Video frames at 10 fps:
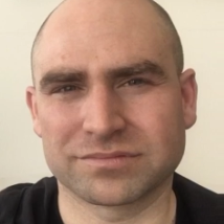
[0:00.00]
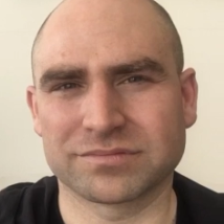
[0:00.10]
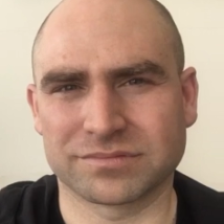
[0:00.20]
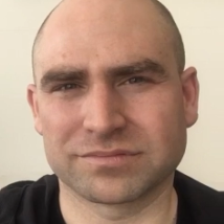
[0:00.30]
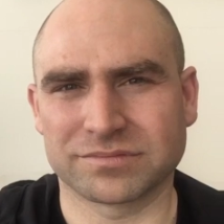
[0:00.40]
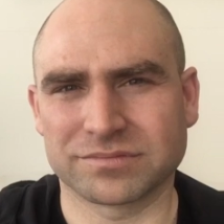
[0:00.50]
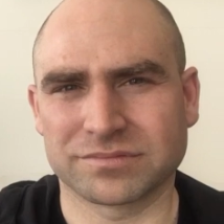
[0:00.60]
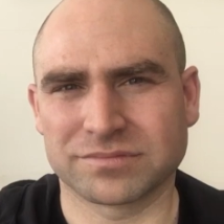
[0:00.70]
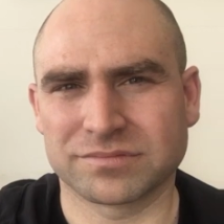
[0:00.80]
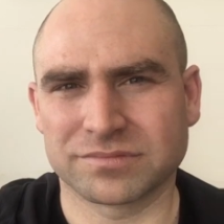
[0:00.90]

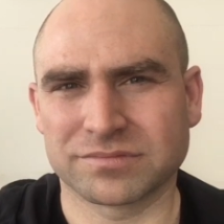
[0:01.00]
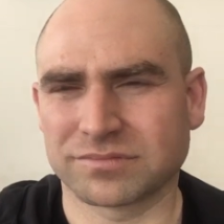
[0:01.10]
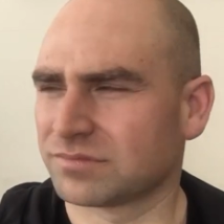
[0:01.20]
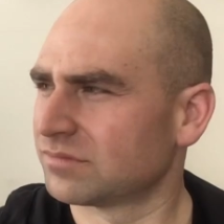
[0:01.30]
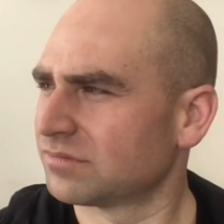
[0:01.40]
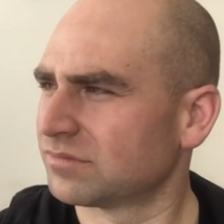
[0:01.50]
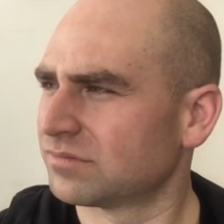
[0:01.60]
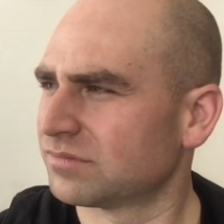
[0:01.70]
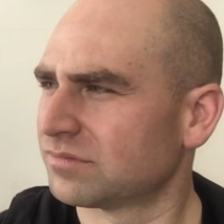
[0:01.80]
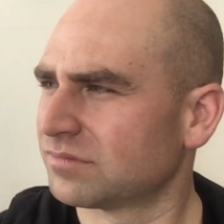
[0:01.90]

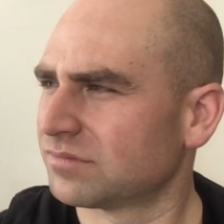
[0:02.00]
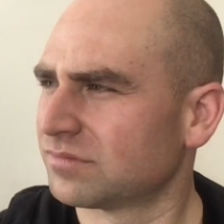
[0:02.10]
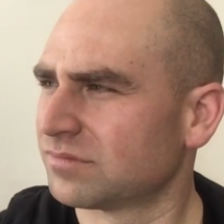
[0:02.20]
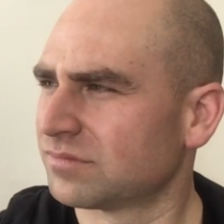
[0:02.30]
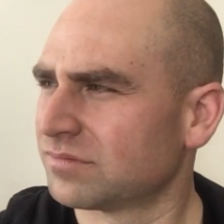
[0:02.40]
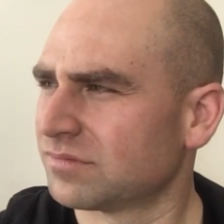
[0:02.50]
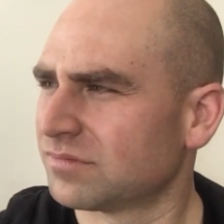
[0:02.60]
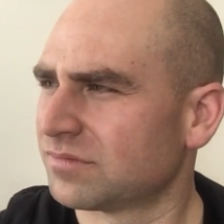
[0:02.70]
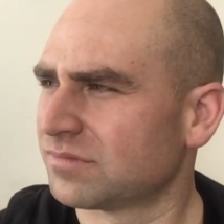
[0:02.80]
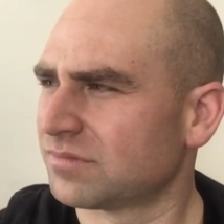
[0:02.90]

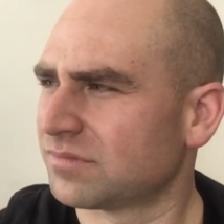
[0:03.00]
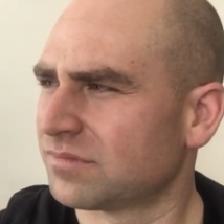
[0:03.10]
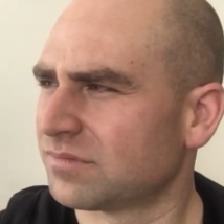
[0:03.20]
This person isn't speaking.